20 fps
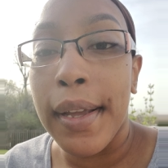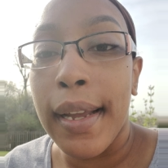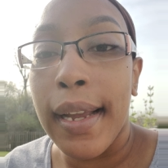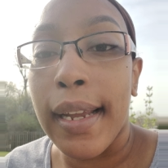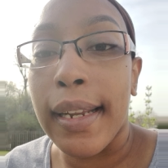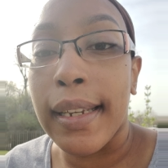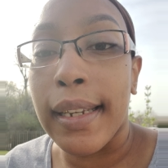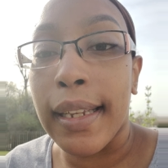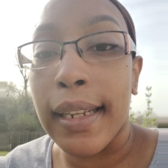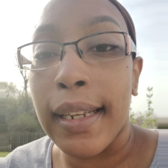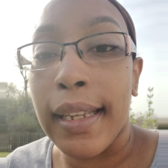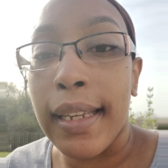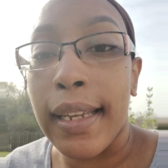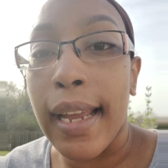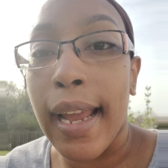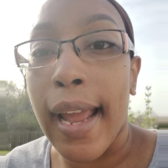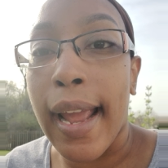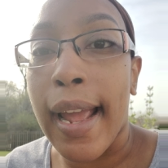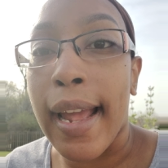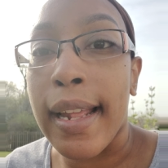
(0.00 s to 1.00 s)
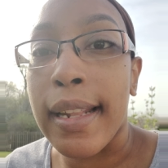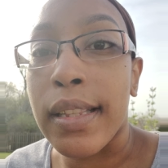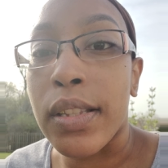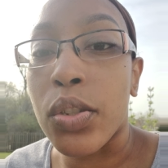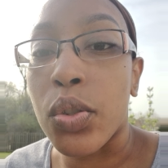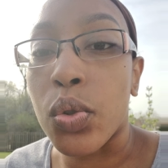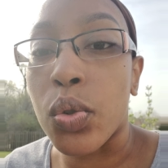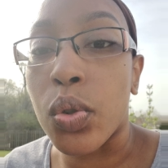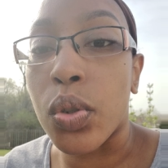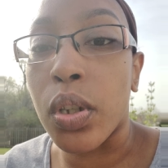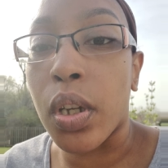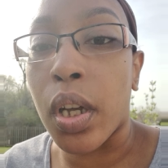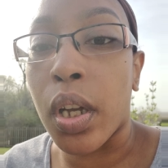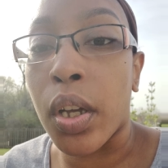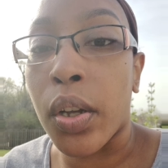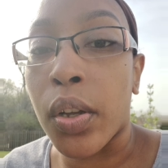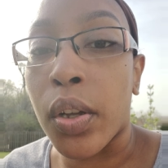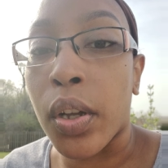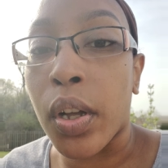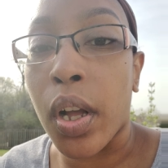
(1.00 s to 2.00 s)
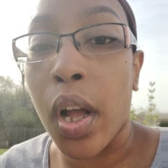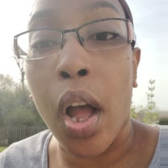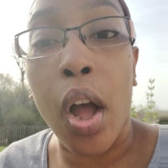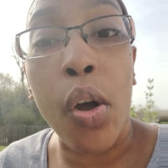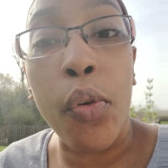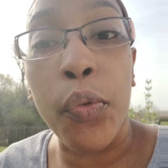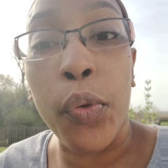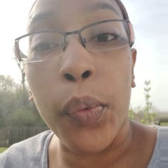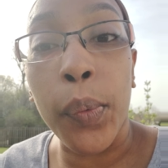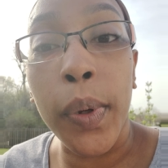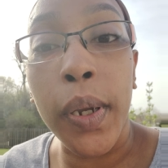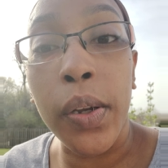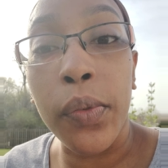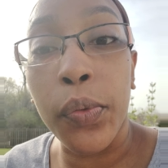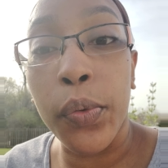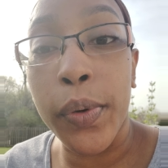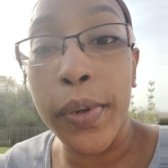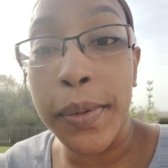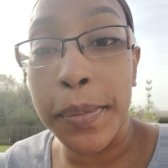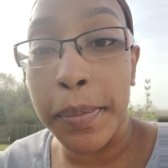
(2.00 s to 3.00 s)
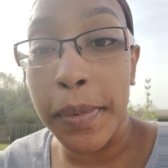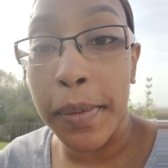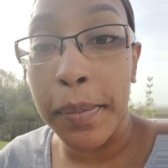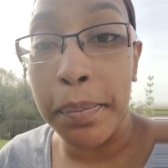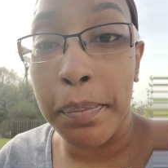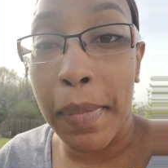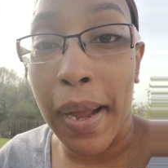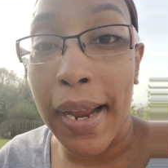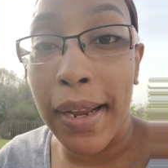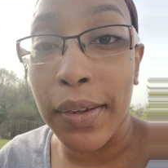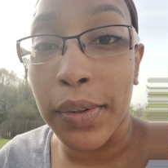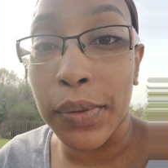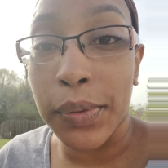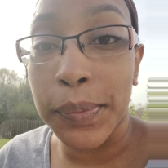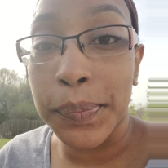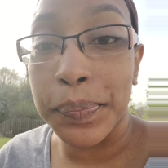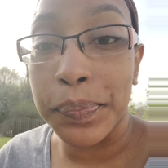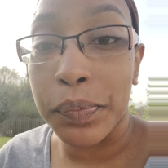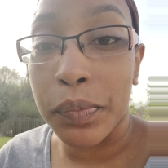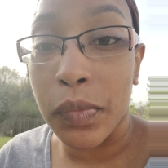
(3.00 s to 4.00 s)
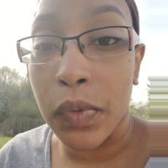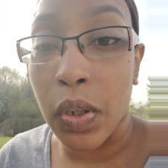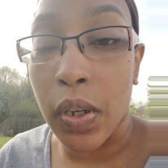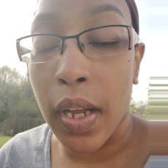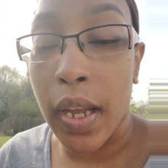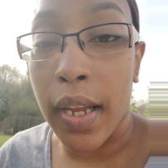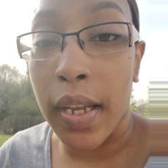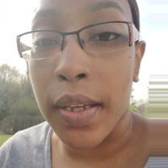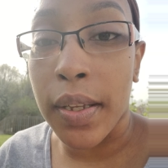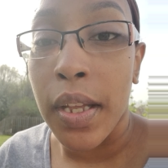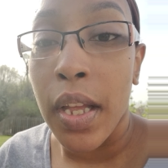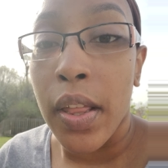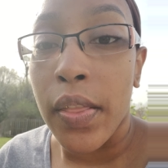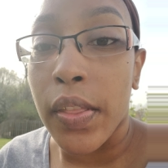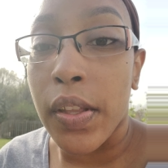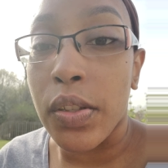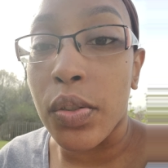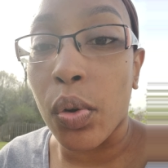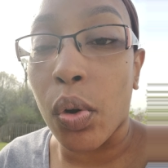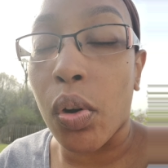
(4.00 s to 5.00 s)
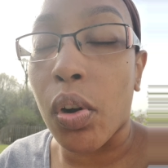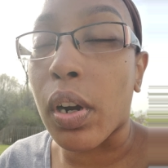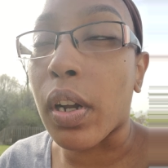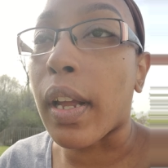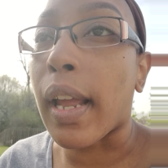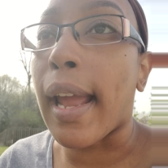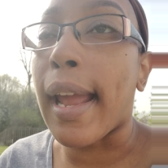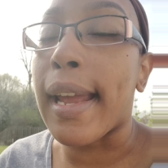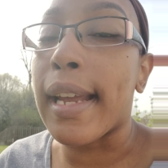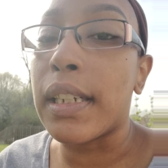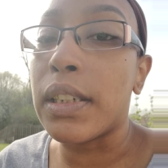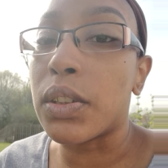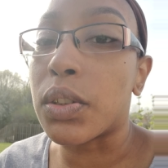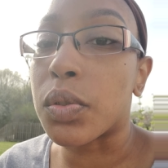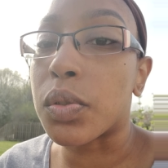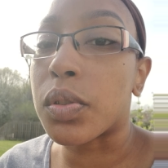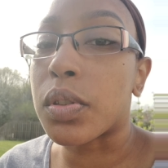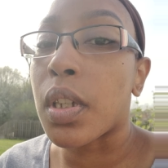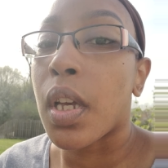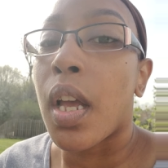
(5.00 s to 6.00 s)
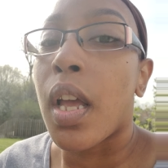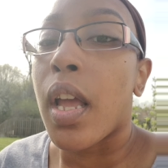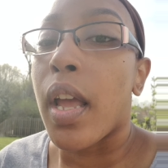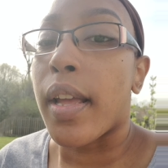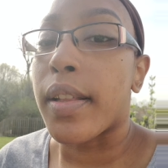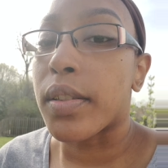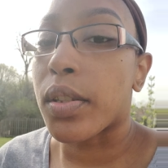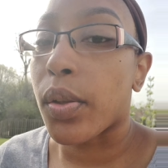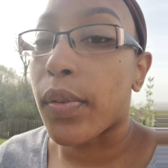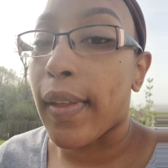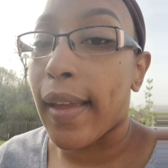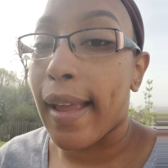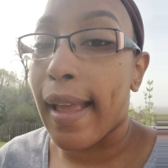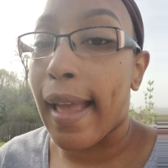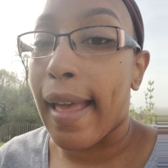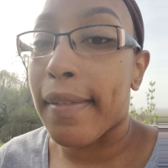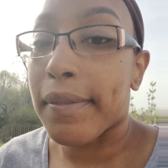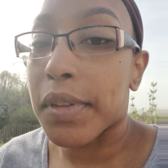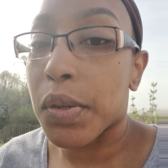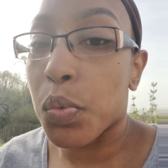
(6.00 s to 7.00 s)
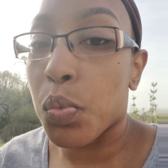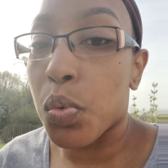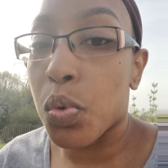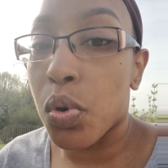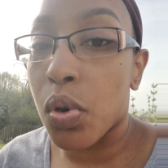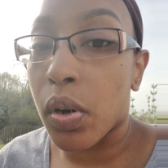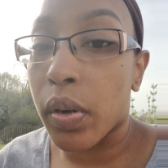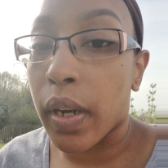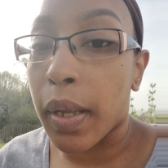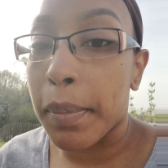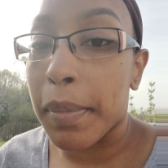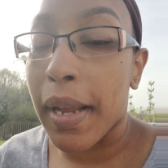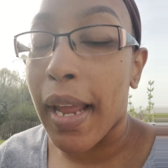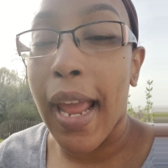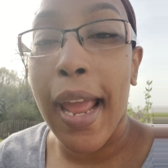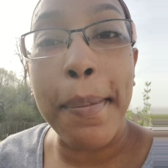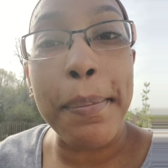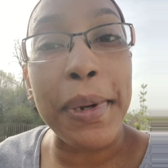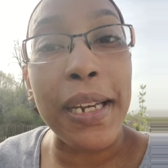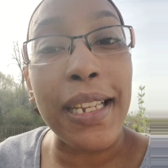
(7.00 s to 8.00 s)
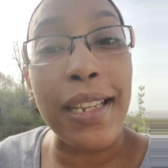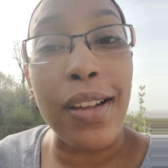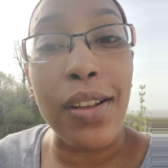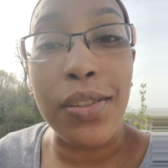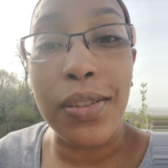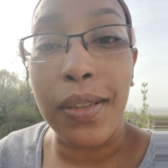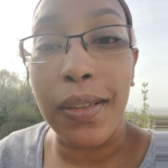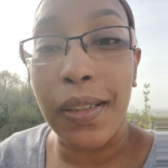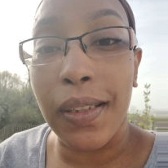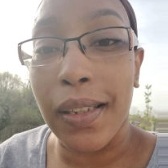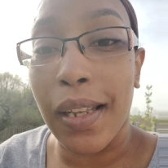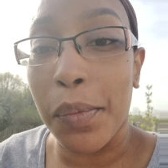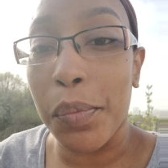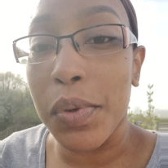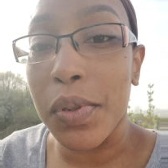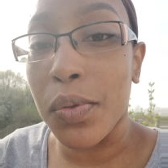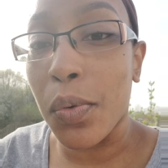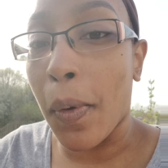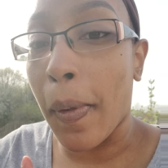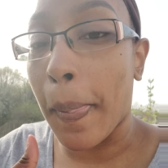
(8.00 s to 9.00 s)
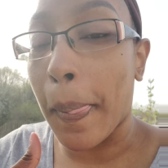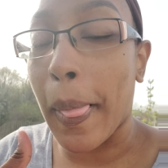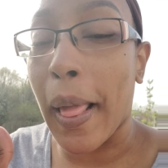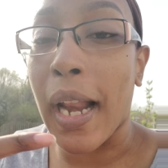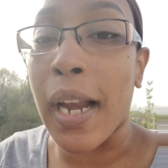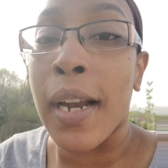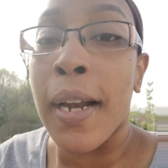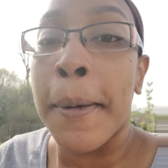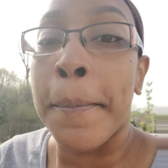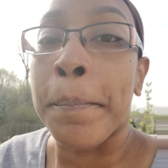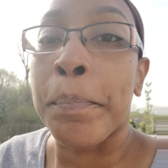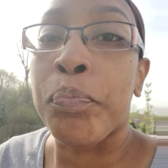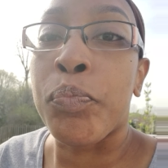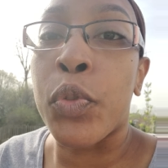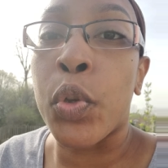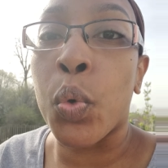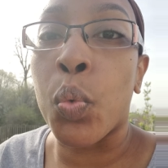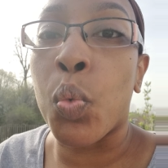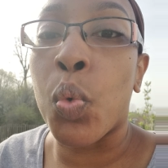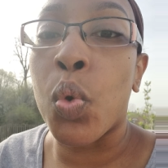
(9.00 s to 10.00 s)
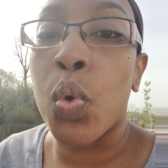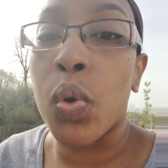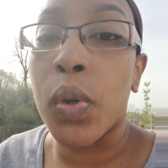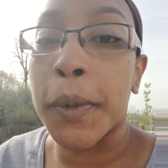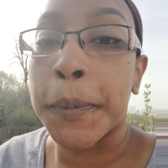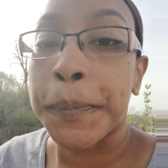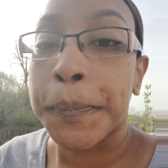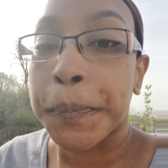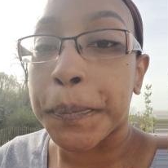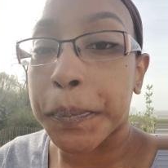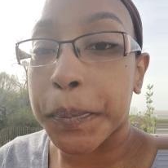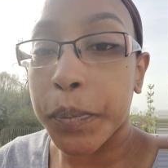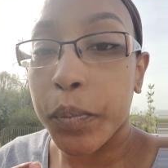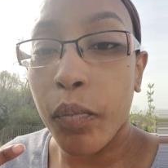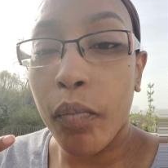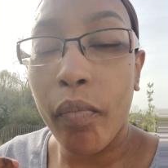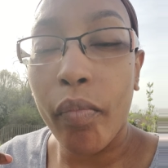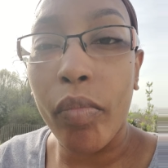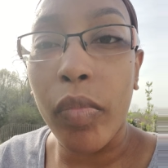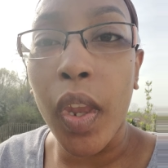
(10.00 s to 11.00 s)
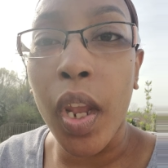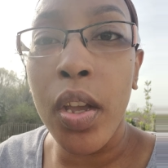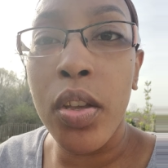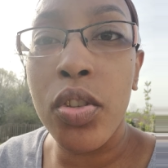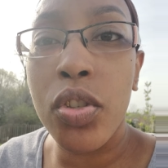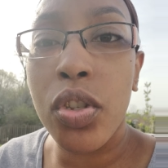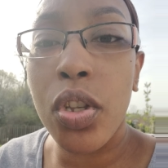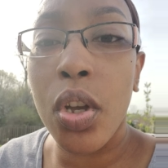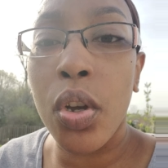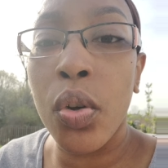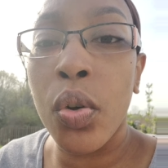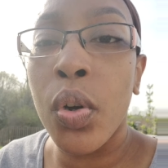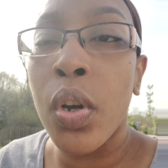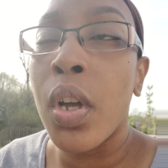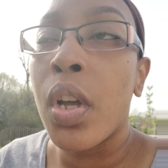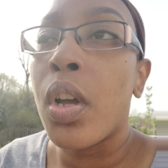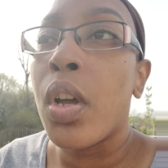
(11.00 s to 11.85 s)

and then he had to call for reinforcement, Michael. Okay, these are archangels, and so they have the war on their behalf. But he also said they was going back to war, and so